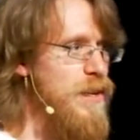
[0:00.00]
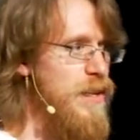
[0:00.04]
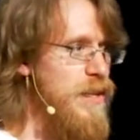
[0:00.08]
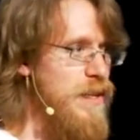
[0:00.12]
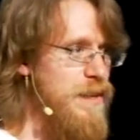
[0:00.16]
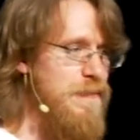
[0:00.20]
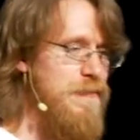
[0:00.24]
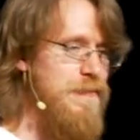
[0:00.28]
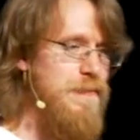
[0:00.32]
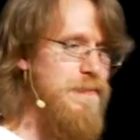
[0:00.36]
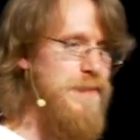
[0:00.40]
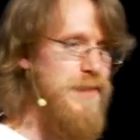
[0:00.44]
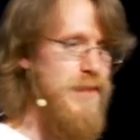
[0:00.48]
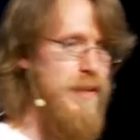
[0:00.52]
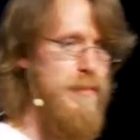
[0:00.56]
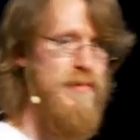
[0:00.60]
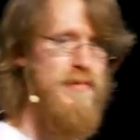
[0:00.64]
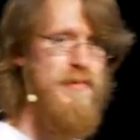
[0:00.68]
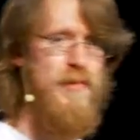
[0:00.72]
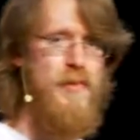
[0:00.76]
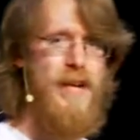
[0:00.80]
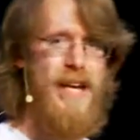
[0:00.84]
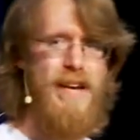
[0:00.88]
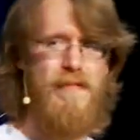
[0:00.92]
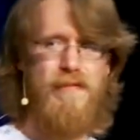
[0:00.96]
If some of
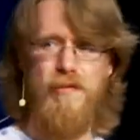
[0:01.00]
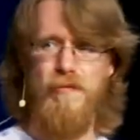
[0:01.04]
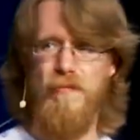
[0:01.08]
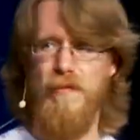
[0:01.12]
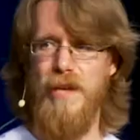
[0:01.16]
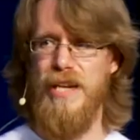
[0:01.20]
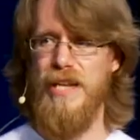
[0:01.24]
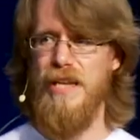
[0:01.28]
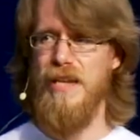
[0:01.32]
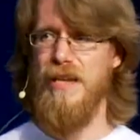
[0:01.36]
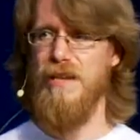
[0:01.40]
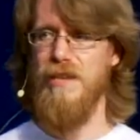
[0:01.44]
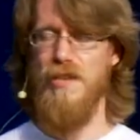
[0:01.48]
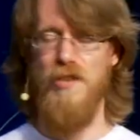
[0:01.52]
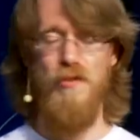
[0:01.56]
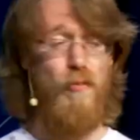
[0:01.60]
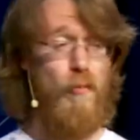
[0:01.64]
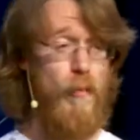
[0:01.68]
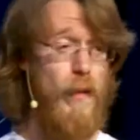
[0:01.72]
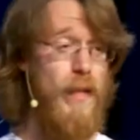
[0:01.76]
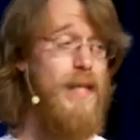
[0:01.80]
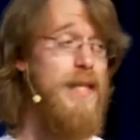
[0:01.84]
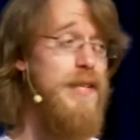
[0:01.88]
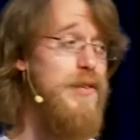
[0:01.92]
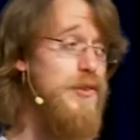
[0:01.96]
you haven't read it, you
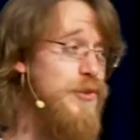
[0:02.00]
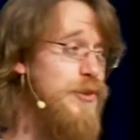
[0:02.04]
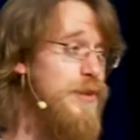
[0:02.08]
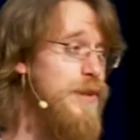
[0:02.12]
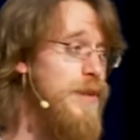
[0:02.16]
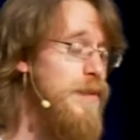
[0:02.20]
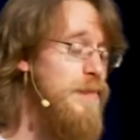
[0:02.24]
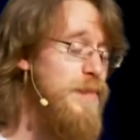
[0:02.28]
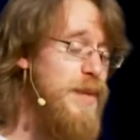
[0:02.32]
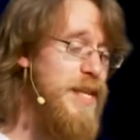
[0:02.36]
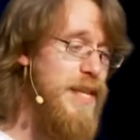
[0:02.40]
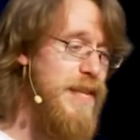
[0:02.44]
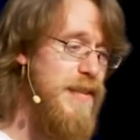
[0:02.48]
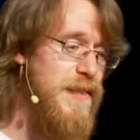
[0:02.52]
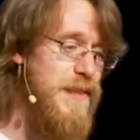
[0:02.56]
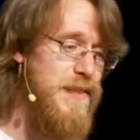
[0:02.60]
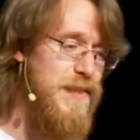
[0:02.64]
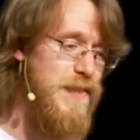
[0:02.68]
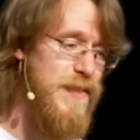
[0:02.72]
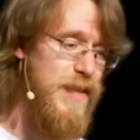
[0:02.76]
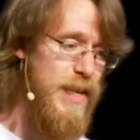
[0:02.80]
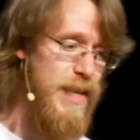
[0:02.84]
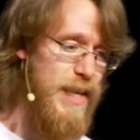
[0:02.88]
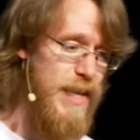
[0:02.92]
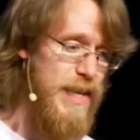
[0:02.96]
really should,
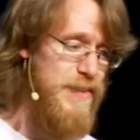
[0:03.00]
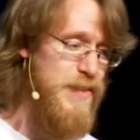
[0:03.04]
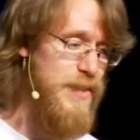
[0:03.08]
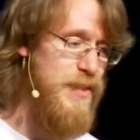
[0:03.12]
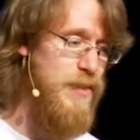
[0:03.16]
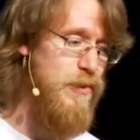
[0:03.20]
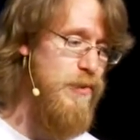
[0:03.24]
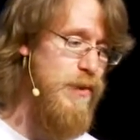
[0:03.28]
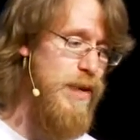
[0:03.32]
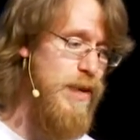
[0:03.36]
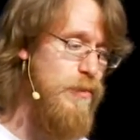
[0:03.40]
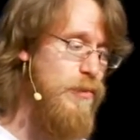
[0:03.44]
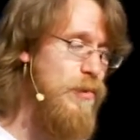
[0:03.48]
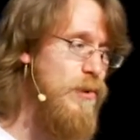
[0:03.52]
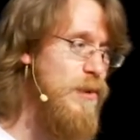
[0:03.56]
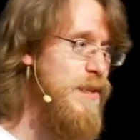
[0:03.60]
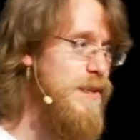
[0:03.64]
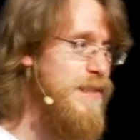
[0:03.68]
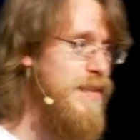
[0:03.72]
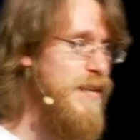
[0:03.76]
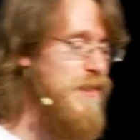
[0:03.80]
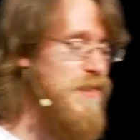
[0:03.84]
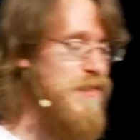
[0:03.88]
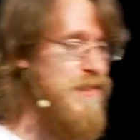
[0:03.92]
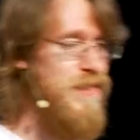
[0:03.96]
because it's incredible. It
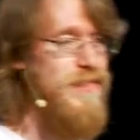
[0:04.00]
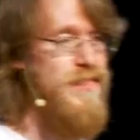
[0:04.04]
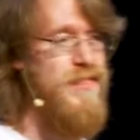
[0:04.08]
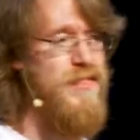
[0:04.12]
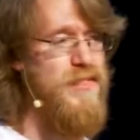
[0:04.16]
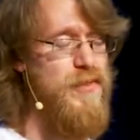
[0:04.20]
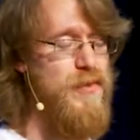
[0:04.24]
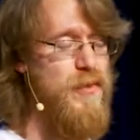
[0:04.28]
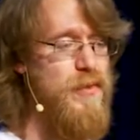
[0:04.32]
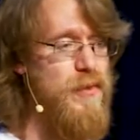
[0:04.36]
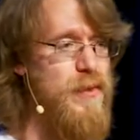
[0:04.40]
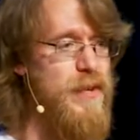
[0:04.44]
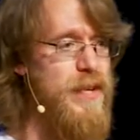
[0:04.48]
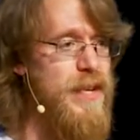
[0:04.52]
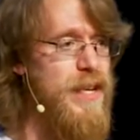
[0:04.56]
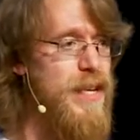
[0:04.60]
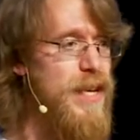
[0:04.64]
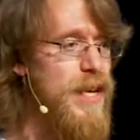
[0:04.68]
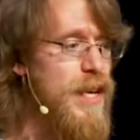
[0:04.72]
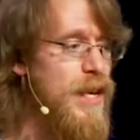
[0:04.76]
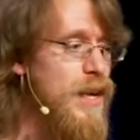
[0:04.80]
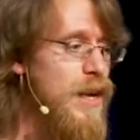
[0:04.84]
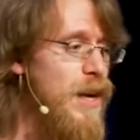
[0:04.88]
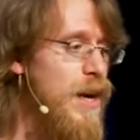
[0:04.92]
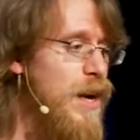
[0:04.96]
tells the story
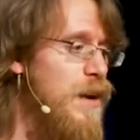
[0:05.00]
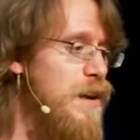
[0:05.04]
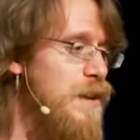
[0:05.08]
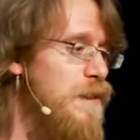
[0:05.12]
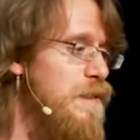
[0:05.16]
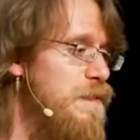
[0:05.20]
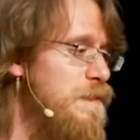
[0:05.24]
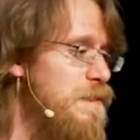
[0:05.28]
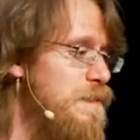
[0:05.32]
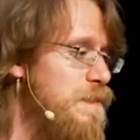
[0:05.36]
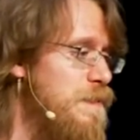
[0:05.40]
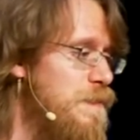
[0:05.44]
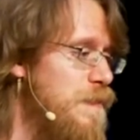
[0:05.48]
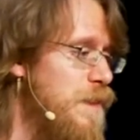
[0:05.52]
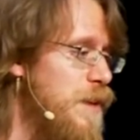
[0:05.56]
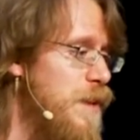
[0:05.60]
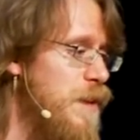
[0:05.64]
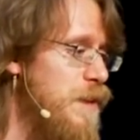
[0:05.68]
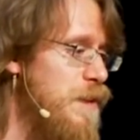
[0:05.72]
of